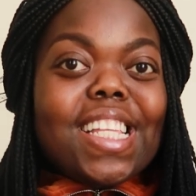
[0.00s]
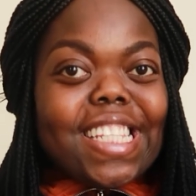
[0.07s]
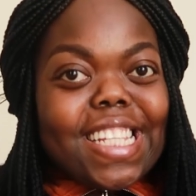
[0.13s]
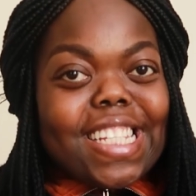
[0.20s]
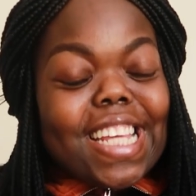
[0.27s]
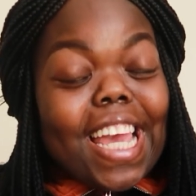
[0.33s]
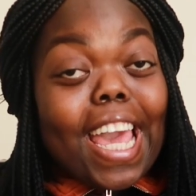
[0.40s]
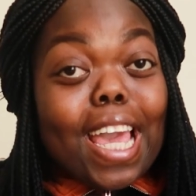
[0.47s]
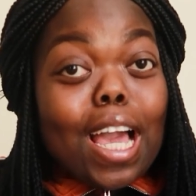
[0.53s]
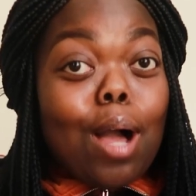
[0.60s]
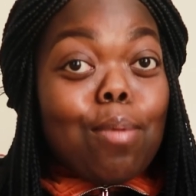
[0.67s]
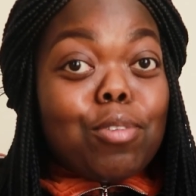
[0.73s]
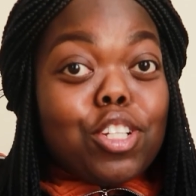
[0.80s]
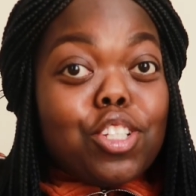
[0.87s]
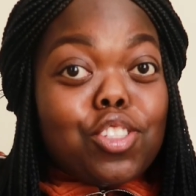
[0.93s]
Today
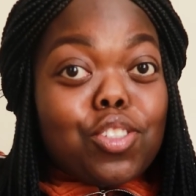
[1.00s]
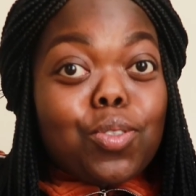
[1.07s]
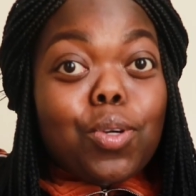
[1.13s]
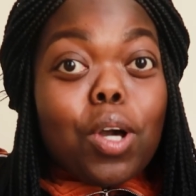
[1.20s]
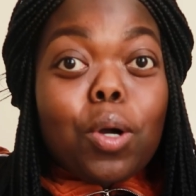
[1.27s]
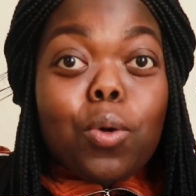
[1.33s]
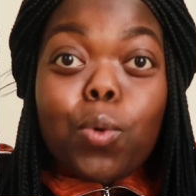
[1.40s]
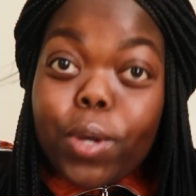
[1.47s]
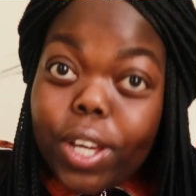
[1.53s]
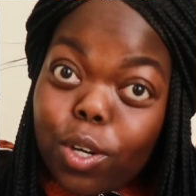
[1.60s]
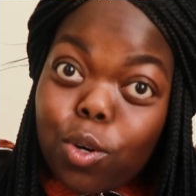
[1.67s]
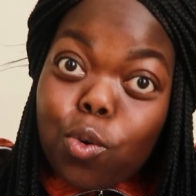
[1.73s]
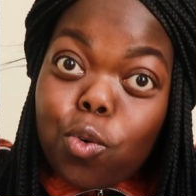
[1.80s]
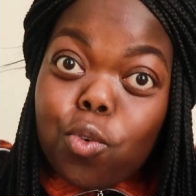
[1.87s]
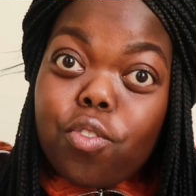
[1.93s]
I'm going to do a quick
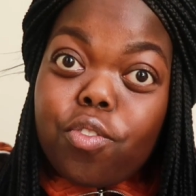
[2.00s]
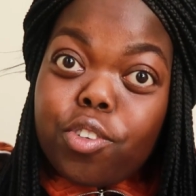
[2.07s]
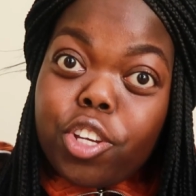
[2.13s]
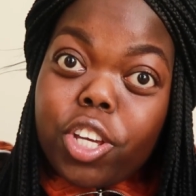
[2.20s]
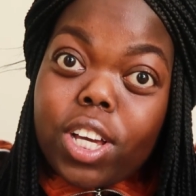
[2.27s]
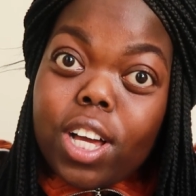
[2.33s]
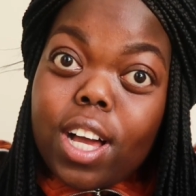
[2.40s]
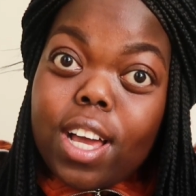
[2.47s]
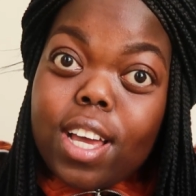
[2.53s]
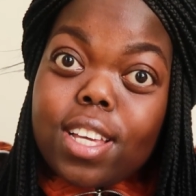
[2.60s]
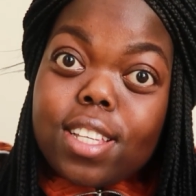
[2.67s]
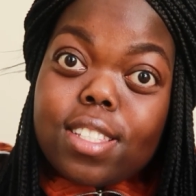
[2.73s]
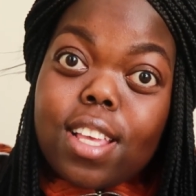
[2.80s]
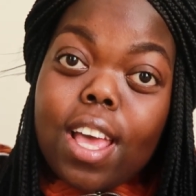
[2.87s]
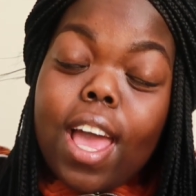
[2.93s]
haul for you
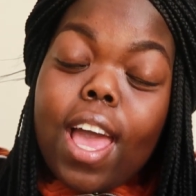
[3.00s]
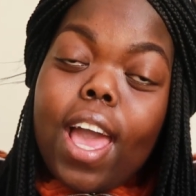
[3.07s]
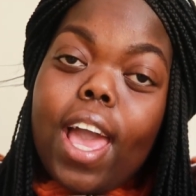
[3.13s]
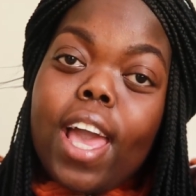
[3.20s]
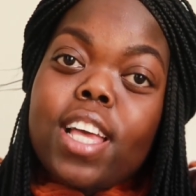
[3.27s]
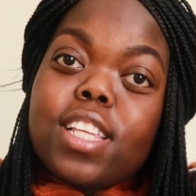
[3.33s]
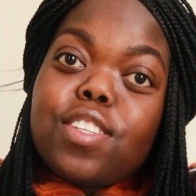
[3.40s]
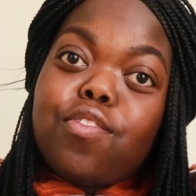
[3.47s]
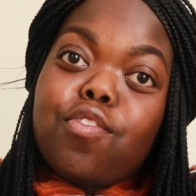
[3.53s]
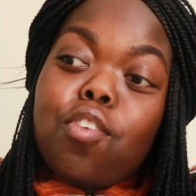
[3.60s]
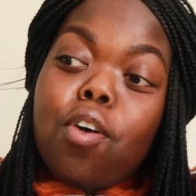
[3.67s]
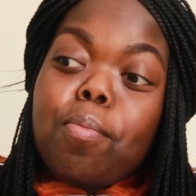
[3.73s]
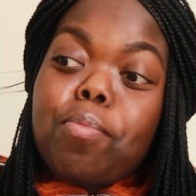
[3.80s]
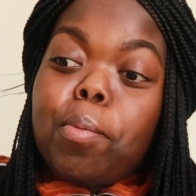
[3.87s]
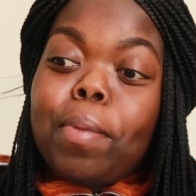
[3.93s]
guys. It's
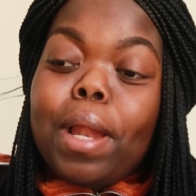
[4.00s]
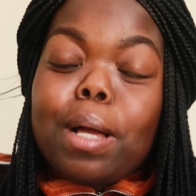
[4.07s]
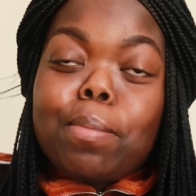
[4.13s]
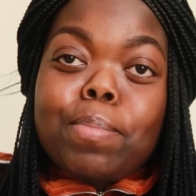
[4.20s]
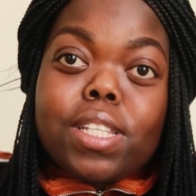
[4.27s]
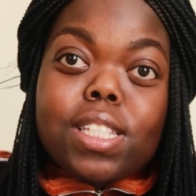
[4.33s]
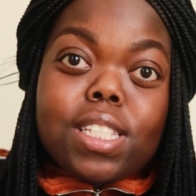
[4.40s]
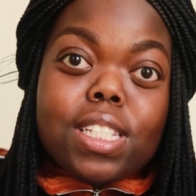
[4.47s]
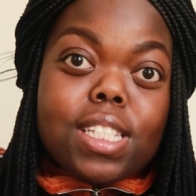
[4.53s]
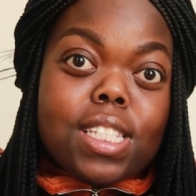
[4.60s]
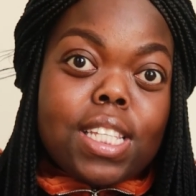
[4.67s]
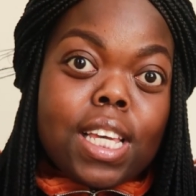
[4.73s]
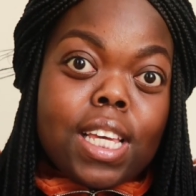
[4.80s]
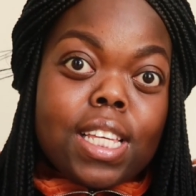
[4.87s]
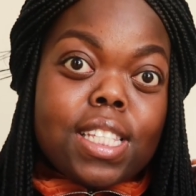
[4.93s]
from the black
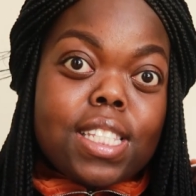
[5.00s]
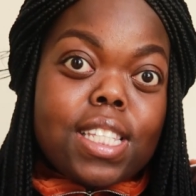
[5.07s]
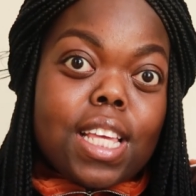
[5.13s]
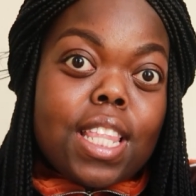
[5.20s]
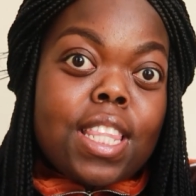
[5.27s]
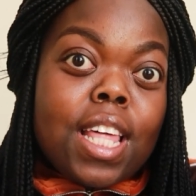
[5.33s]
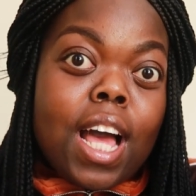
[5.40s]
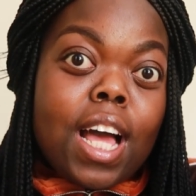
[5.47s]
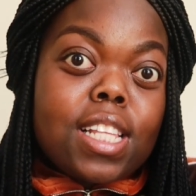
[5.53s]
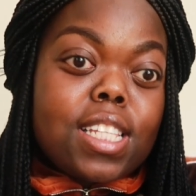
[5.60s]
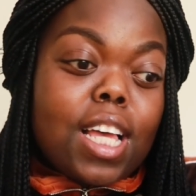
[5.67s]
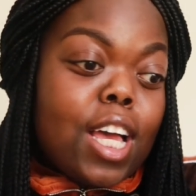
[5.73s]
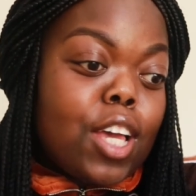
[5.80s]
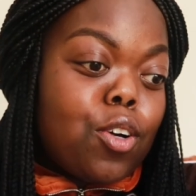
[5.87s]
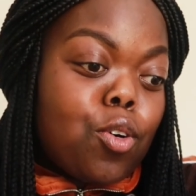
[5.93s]
businesses that
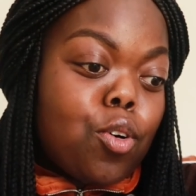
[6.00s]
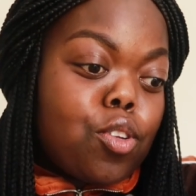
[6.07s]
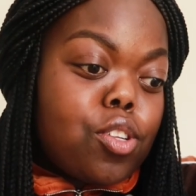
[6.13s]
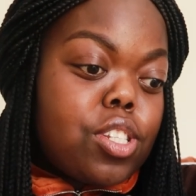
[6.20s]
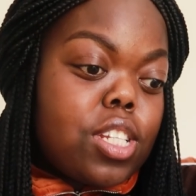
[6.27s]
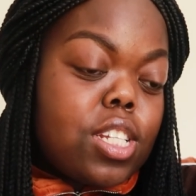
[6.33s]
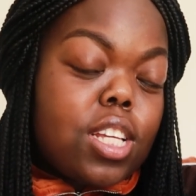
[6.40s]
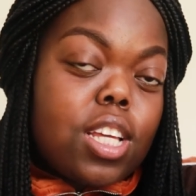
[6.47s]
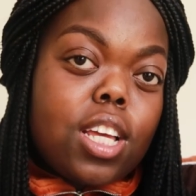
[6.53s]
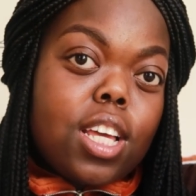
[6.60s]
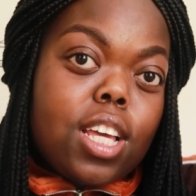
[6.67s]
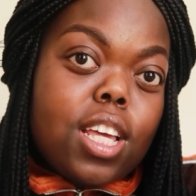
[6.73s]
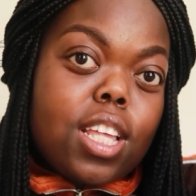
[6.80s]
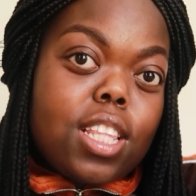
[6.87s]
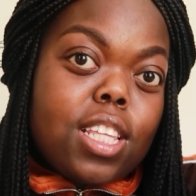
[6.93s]
I got
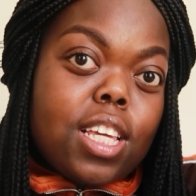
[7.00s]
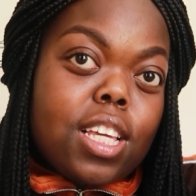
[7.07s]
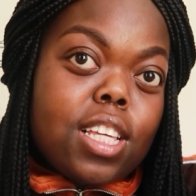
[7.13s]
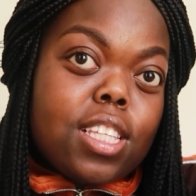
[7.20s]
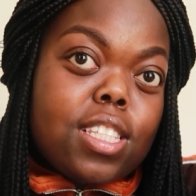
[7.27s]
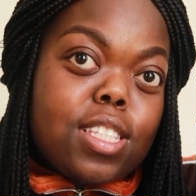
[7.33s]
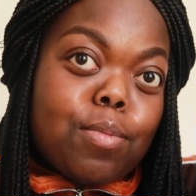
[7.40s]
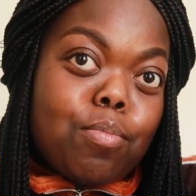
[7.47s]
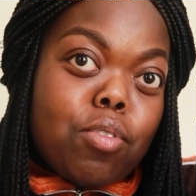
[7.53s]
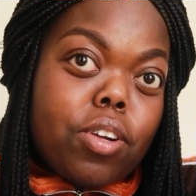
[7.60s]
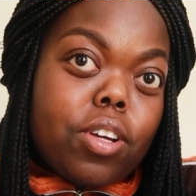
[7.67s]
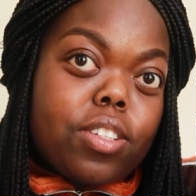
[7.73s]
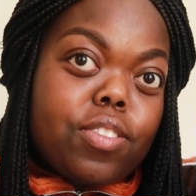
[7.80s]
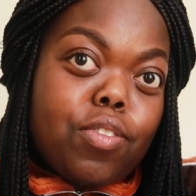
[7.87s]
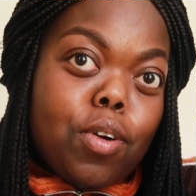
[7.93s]
these
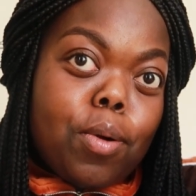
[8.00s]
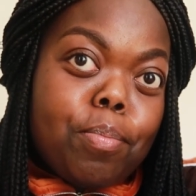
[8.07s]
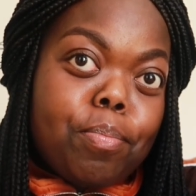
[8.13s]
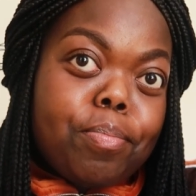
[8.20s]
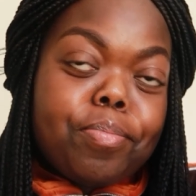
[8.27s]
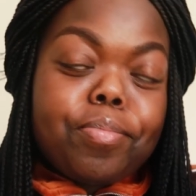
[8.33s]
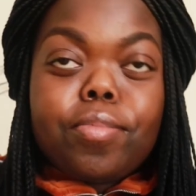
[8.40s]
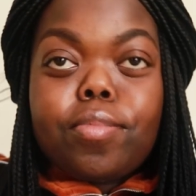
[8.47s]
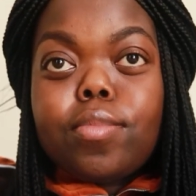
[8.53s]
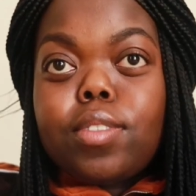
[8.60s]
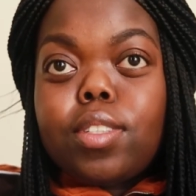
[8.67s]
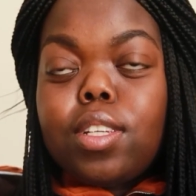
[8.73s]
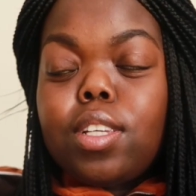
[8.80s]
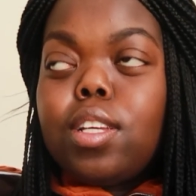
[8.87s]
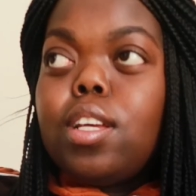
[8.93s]
products from.
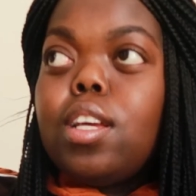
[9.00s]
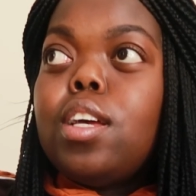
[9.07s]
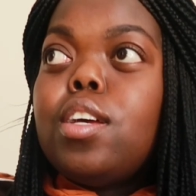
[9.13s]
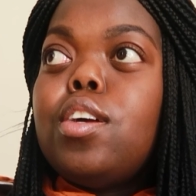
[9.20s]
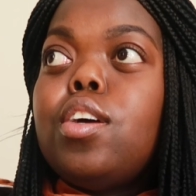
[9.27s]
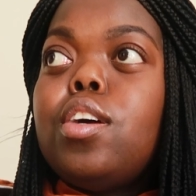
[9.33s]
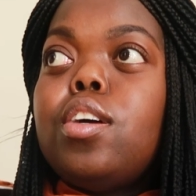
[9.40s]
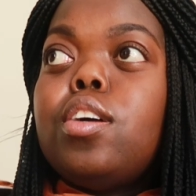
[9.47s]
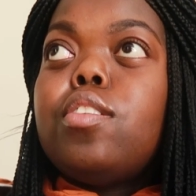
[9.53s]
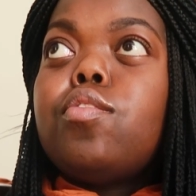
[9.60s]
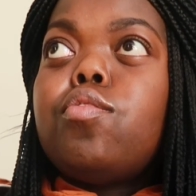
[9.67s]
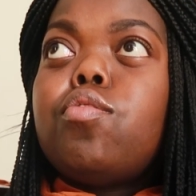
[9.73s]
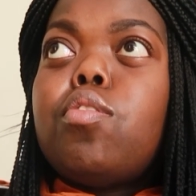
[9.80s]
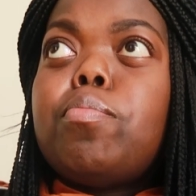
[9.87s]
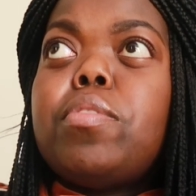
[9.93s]

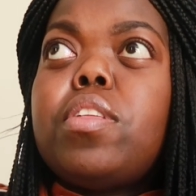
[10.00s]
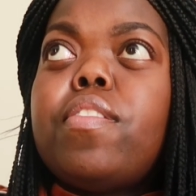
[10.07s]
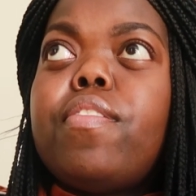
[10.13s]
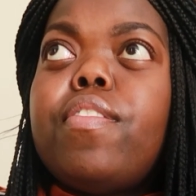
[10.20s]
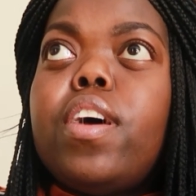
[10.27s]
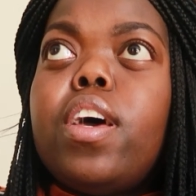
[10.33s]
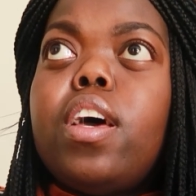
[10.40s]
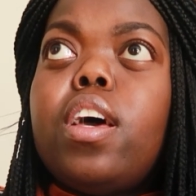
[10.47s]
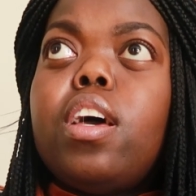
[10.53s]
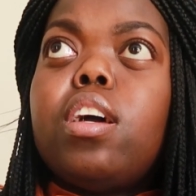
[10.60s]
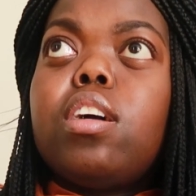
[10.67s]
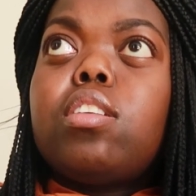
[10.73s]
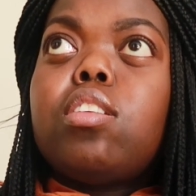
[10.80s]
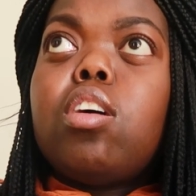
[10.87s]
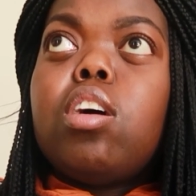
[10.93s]
From the fair.
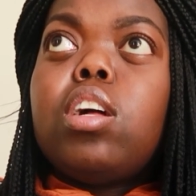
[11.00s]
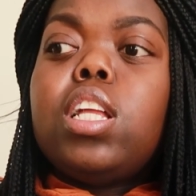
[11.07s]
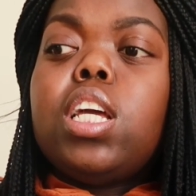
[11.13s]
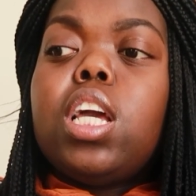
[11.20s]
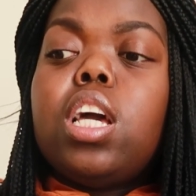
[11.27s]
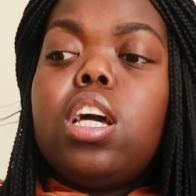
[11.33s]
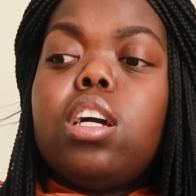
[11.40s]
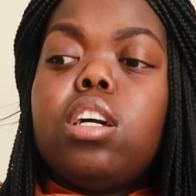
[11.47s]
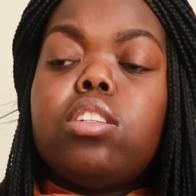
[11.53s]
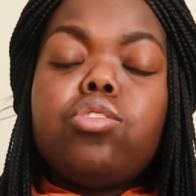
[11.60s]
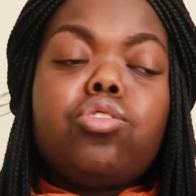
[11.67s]
Curly hair.